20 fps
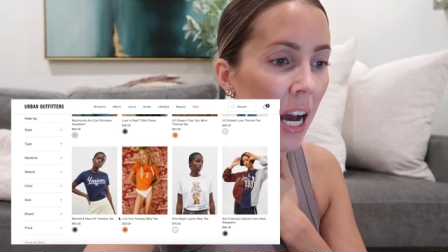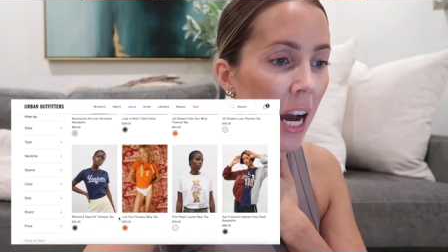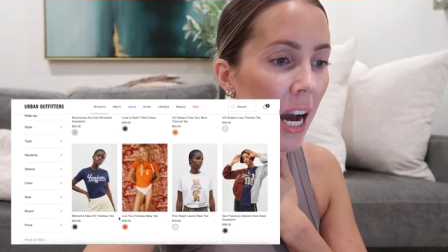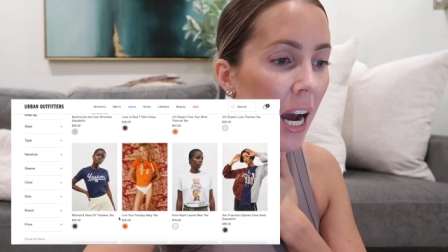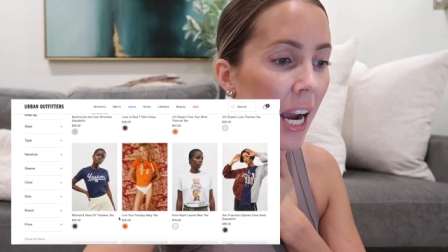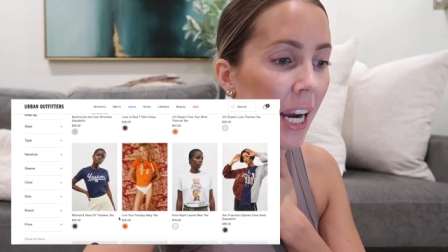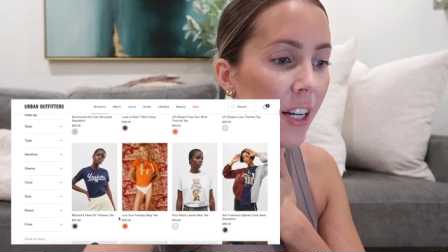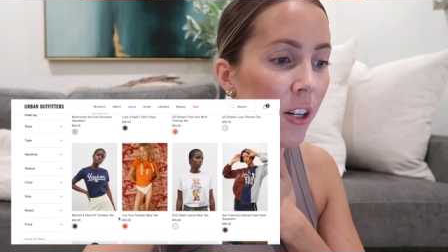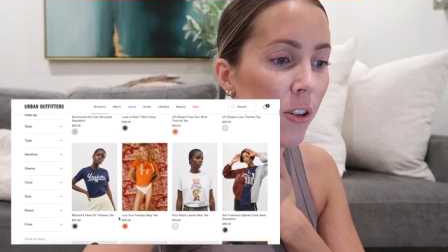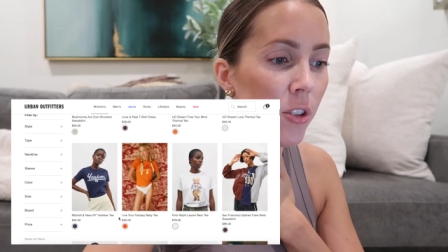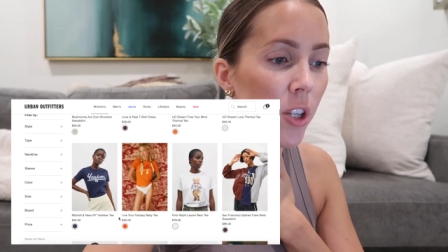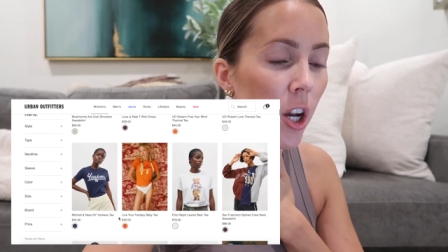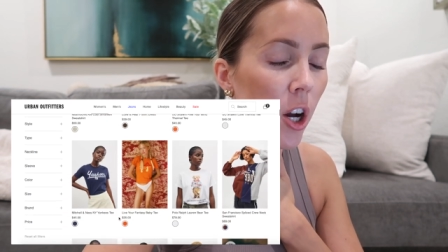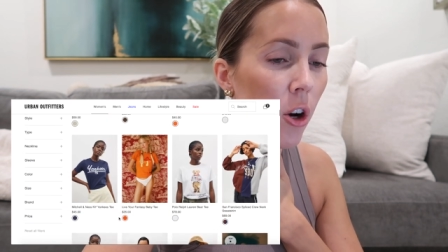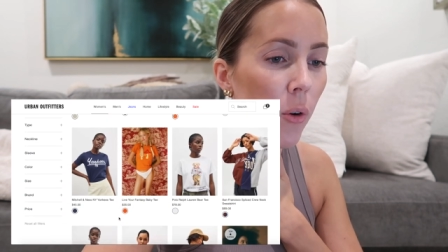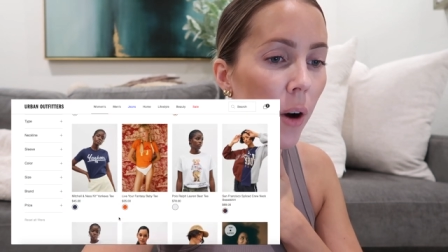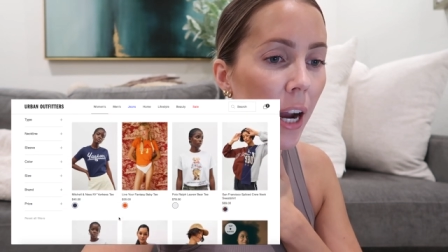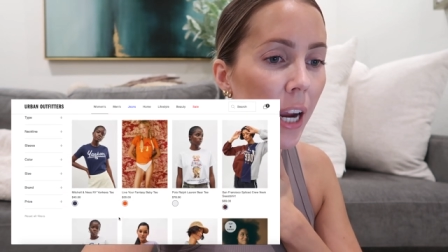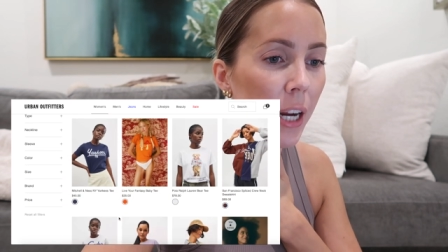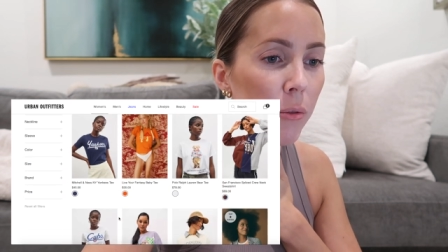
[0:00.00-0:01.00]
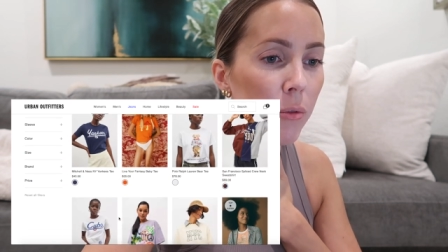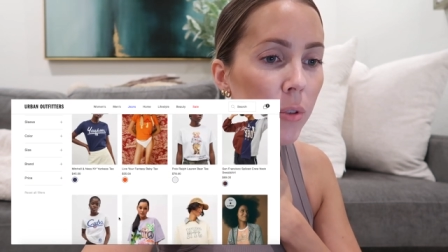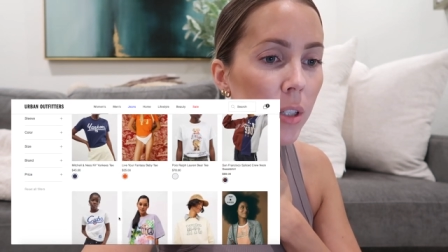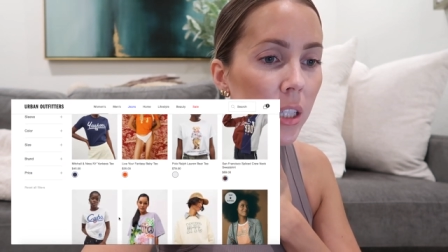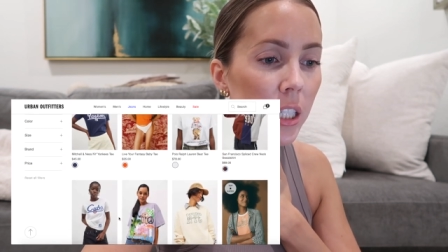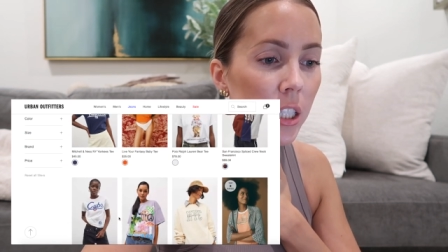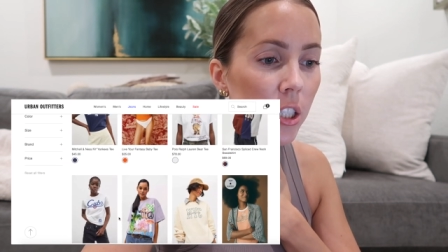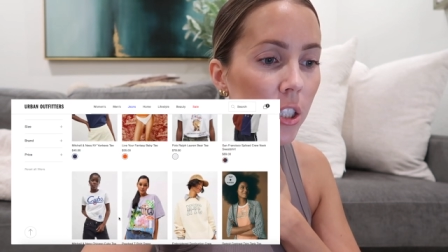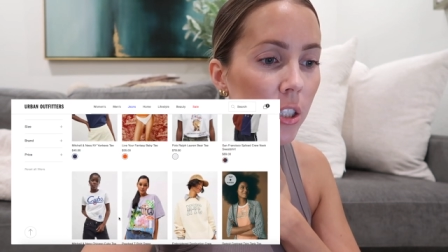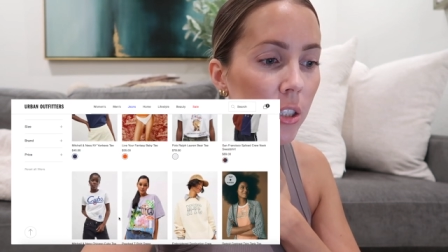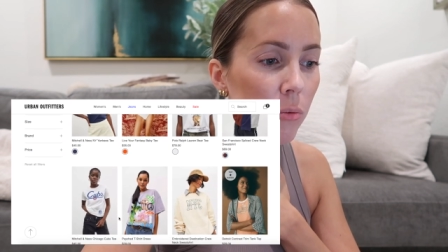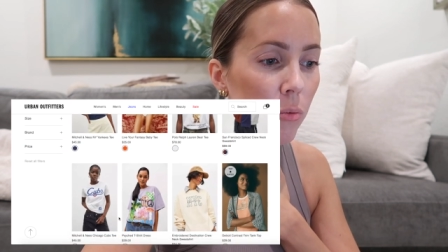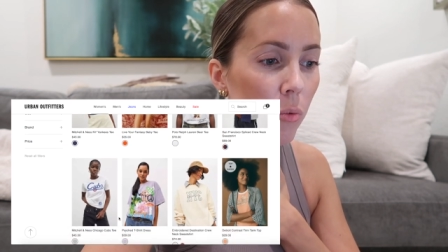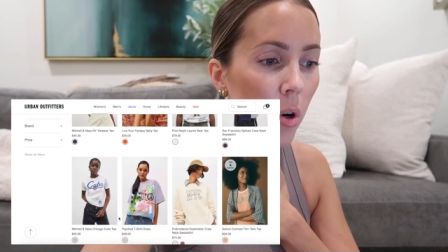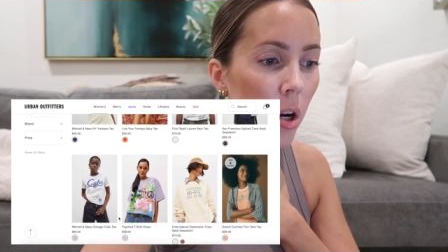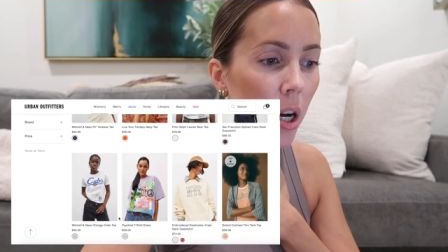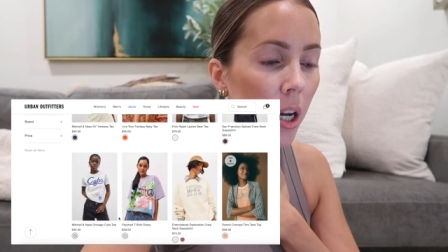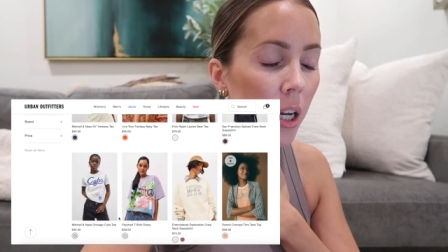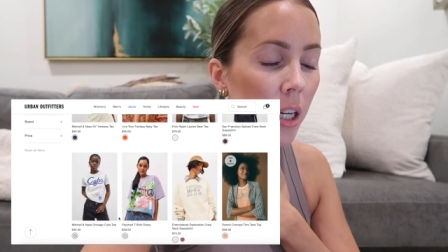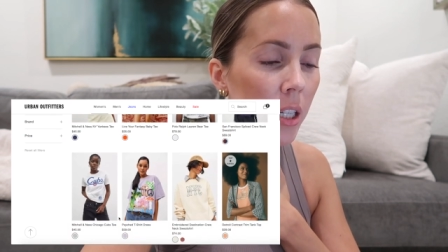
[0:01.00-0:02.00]
I don't know. I really just
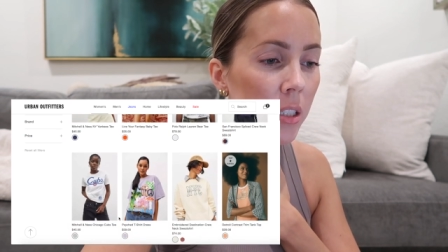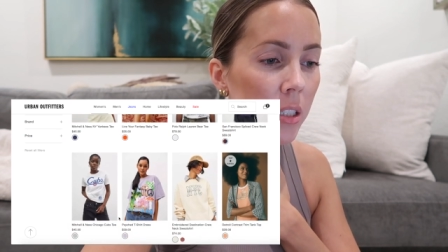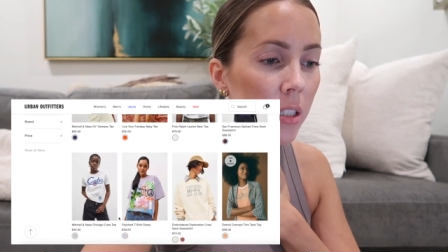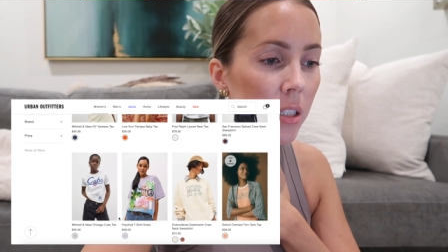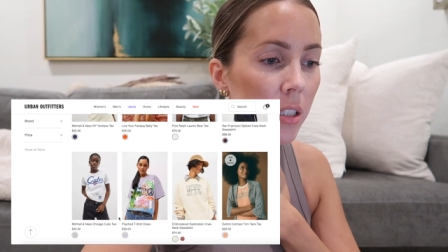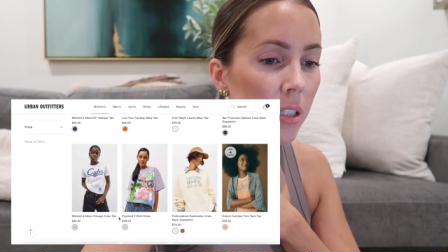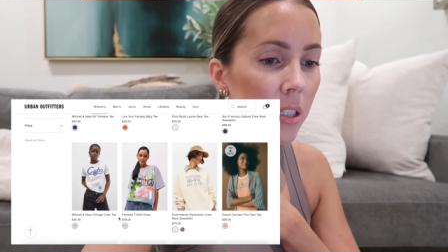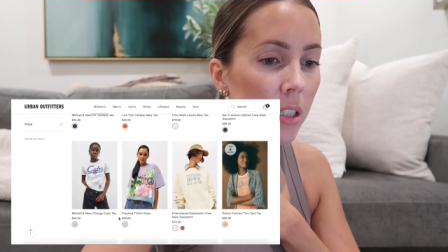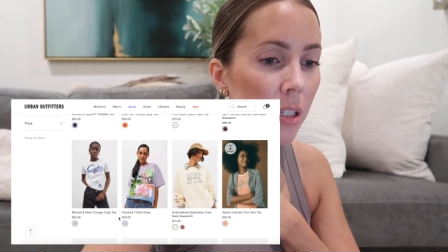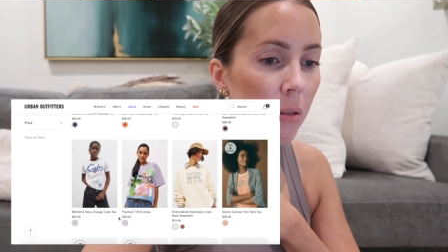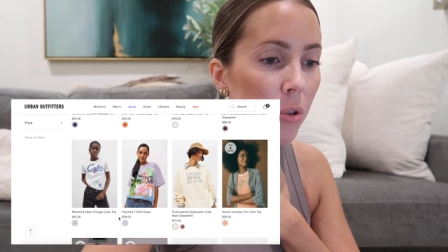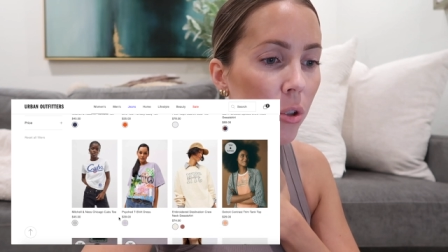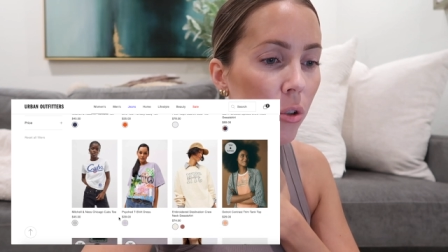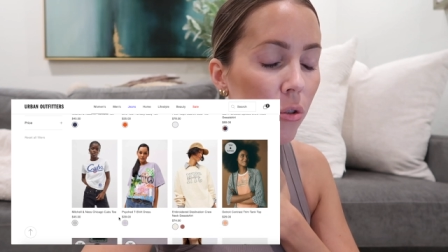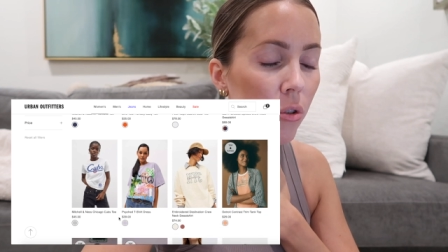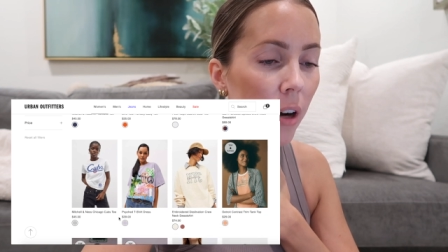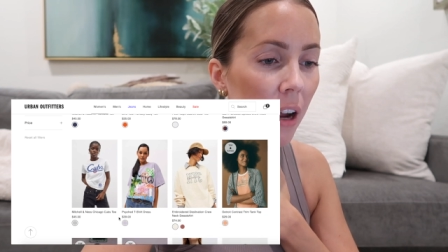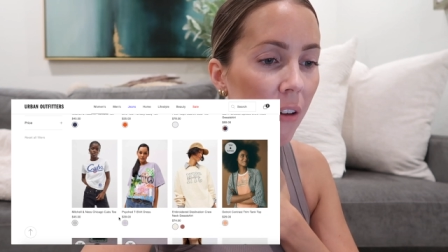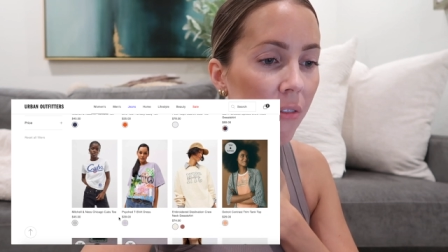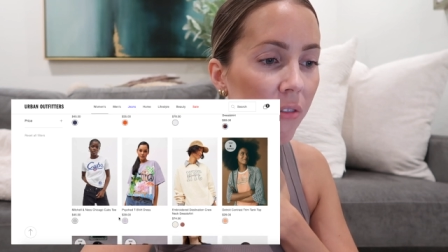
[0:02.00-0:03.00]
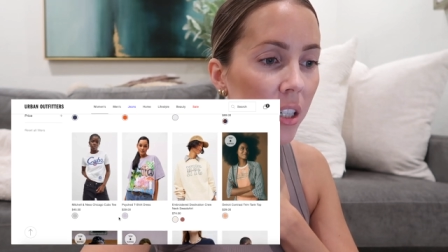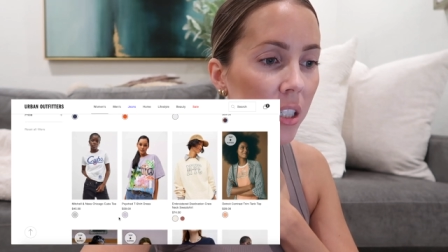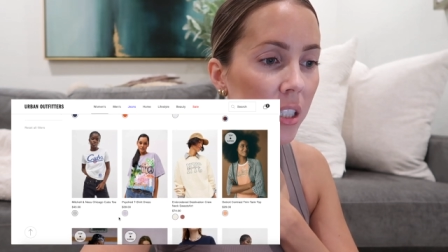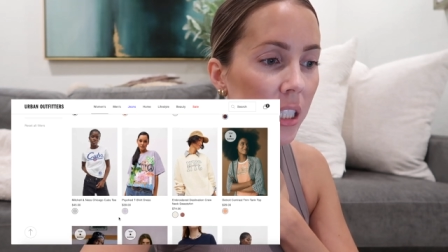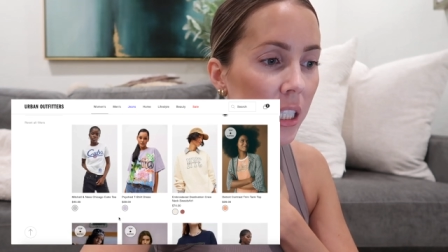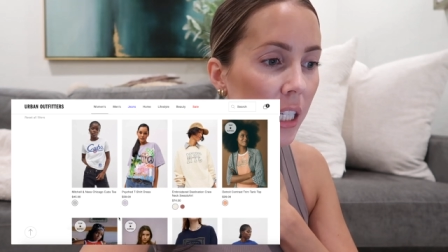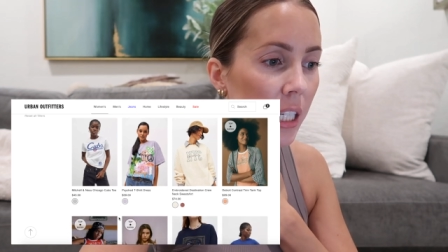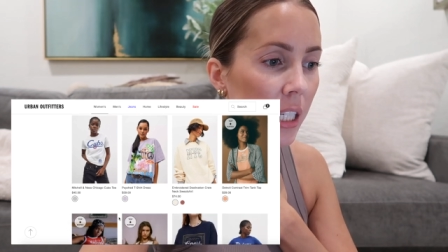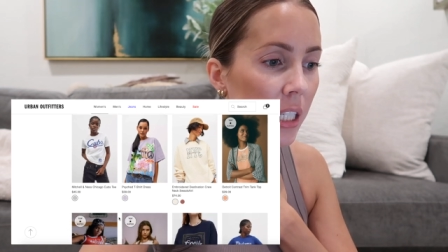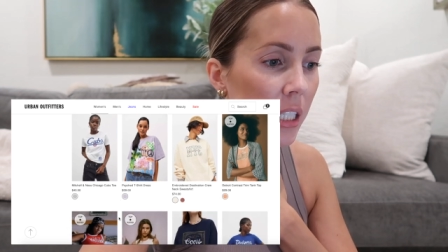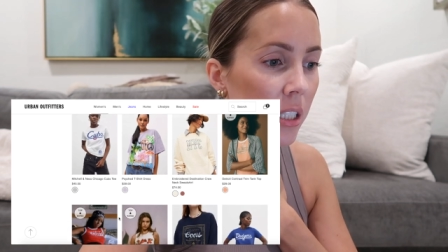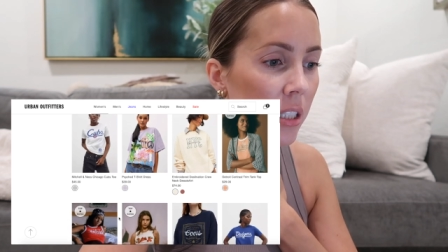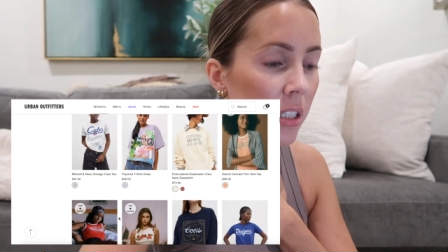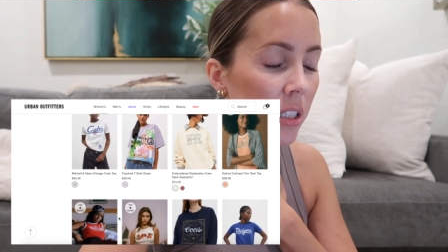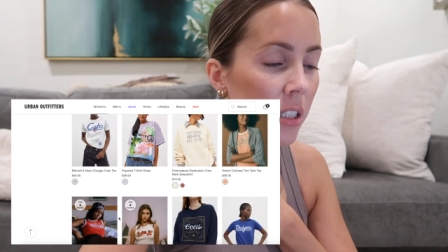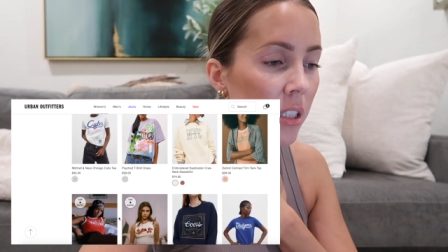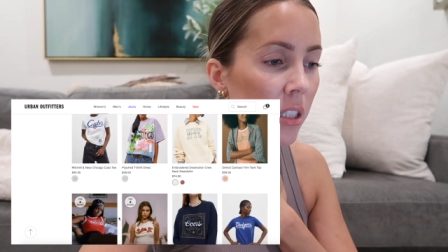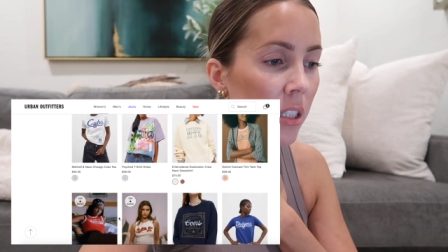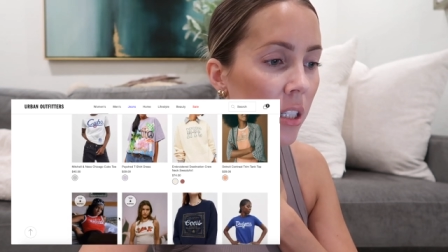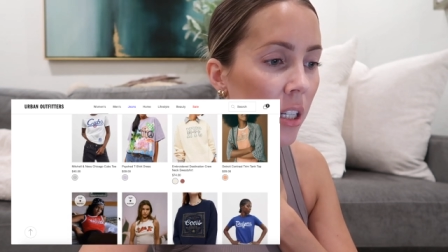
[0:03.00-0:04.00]
want some new graphic
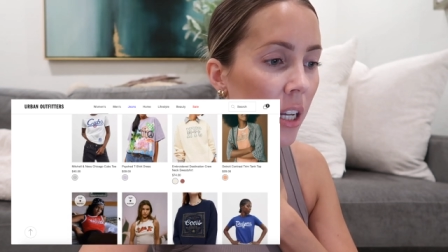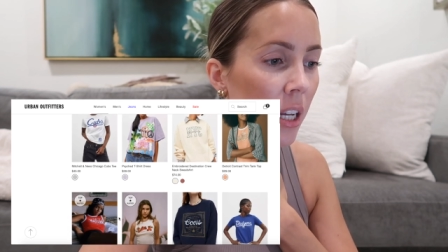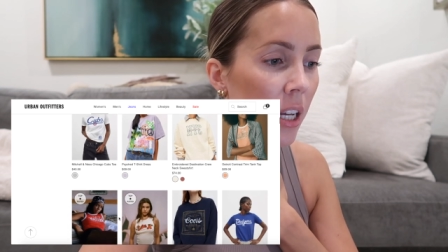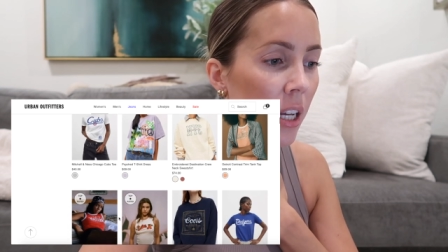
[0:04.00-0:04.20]
tees.